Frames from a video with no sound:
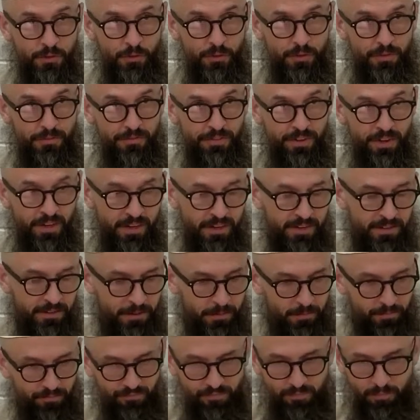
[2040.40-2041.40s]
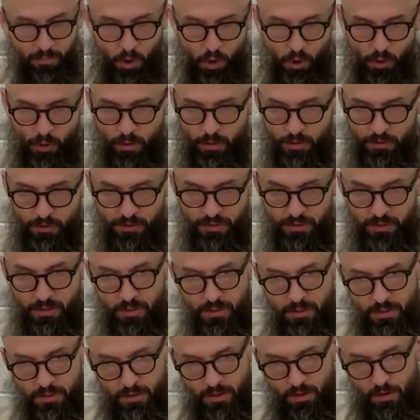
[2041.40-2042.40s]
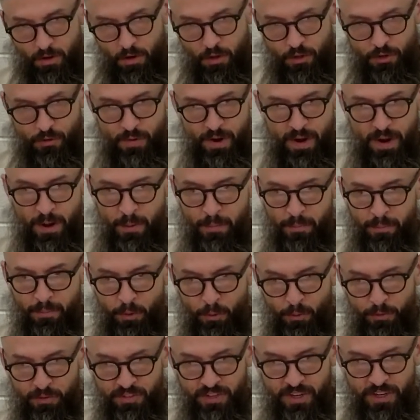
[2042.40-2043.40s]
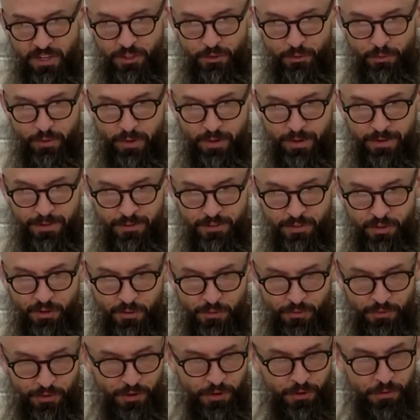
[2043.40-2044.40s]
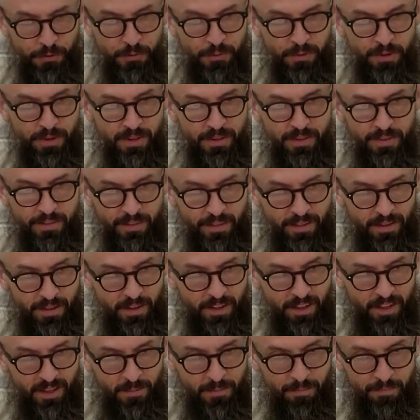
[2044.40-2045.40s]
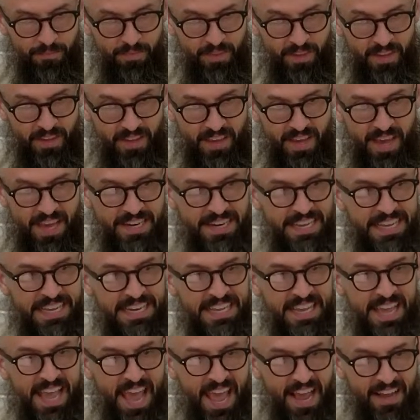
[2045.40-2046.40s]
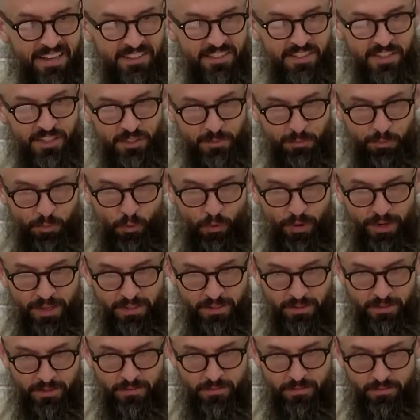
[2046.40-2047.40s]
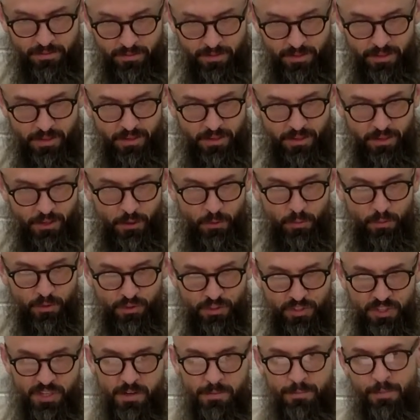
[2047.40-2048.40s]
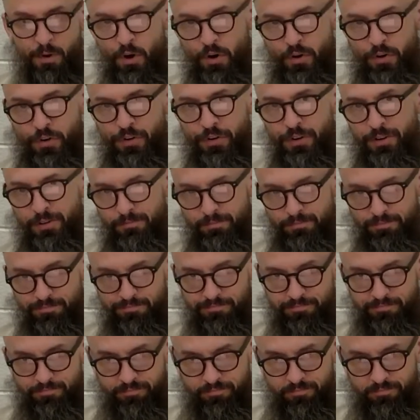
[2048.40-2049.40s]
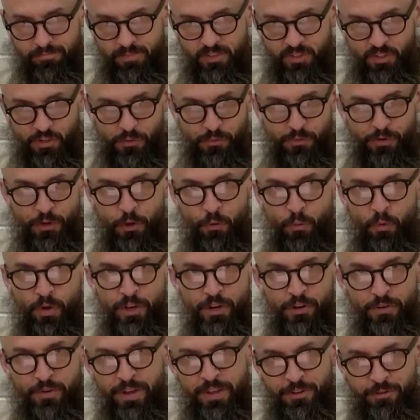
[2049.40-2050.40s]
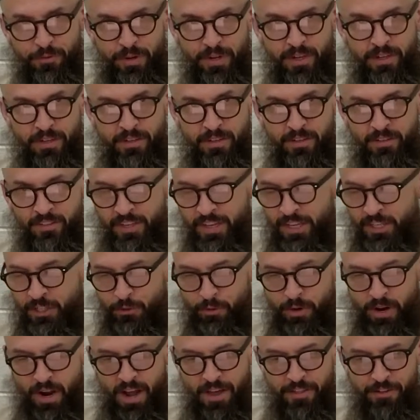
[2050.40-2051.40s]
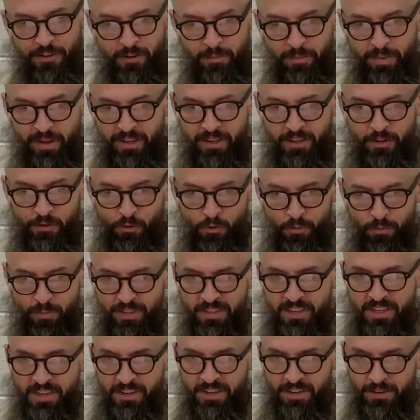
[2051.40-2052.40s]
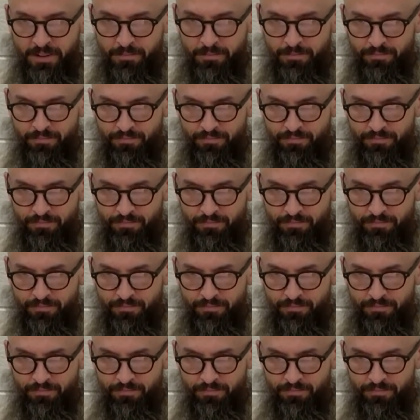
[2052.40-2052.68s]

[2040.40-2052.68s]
You can find markers all around both sanctuaries, so you'll know at any access point, you will see a marker. So you'll know when you're entering into the sanctuary, either in Mecca or Medina.